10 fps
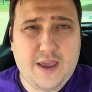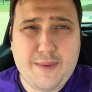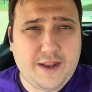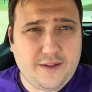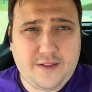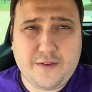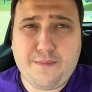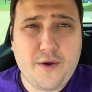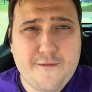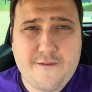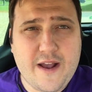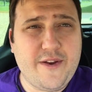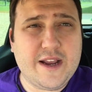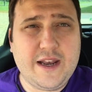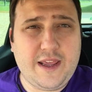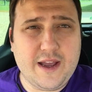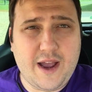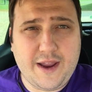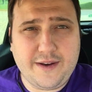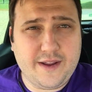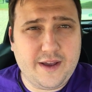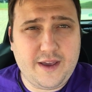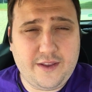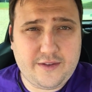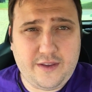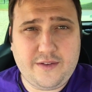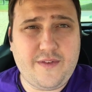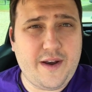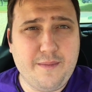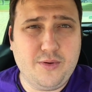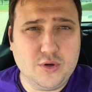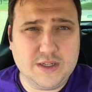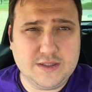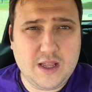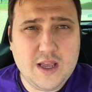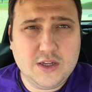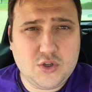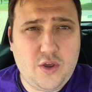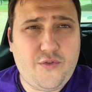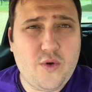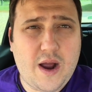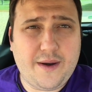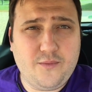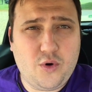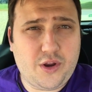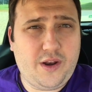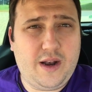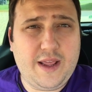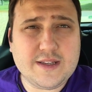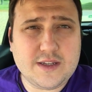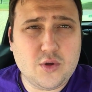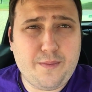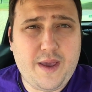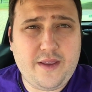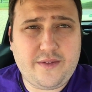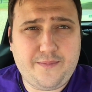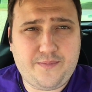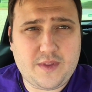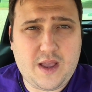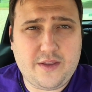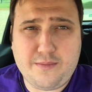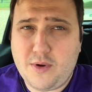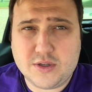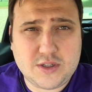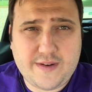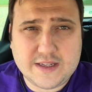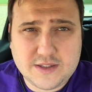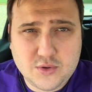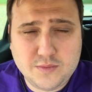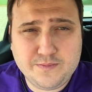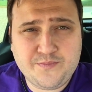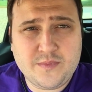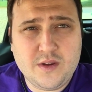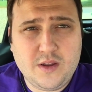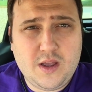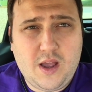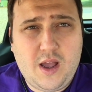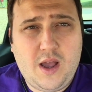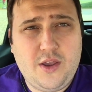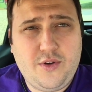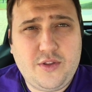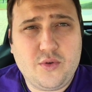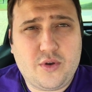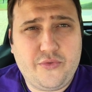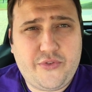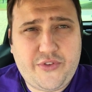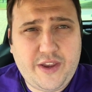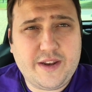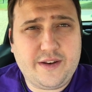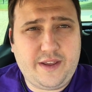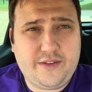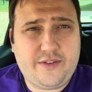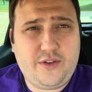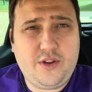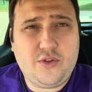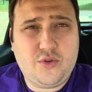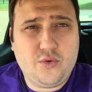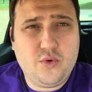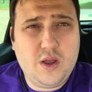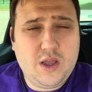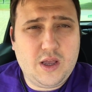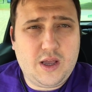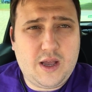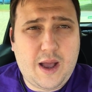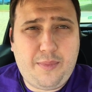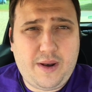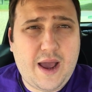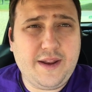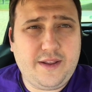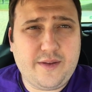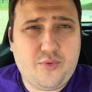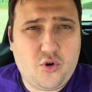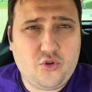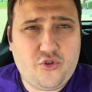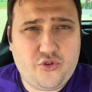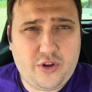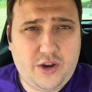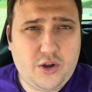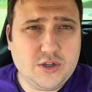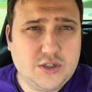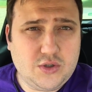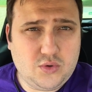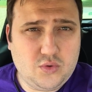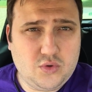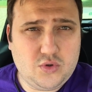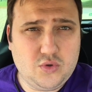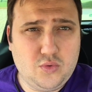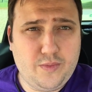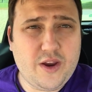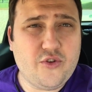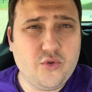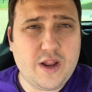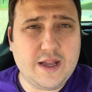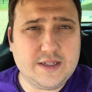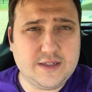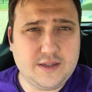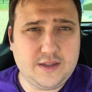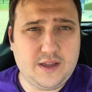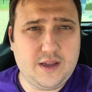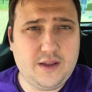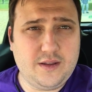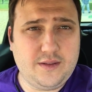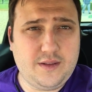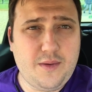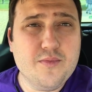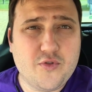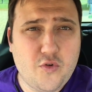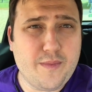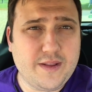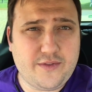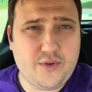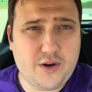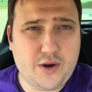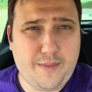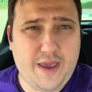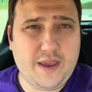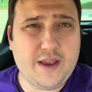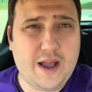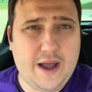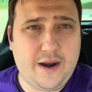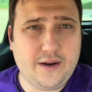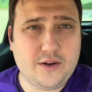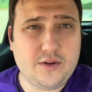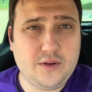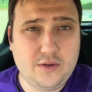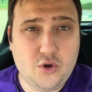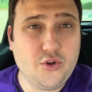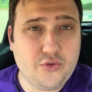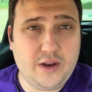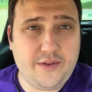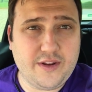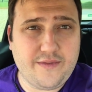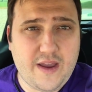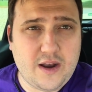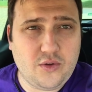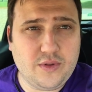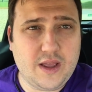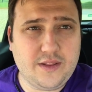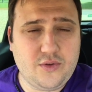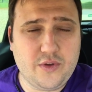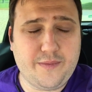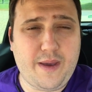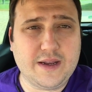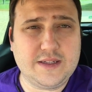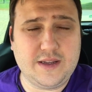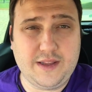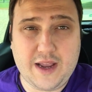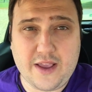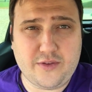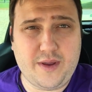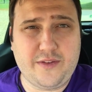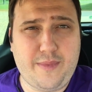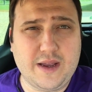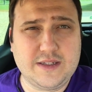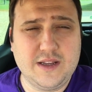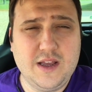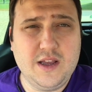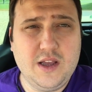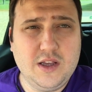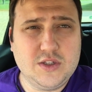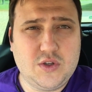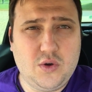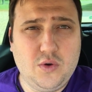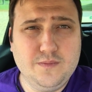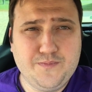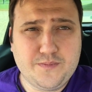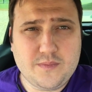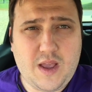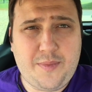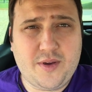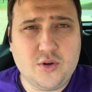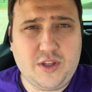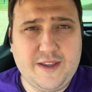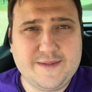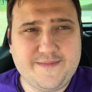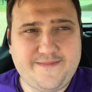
he made this point very clear and is very important. So if you are working a legacy code base, as most of us do, you need to consider this. You need to apply this approach in order to make sure that the improvements you are going to make are going to deliver the value that you expect and the customer expect. So happy coding.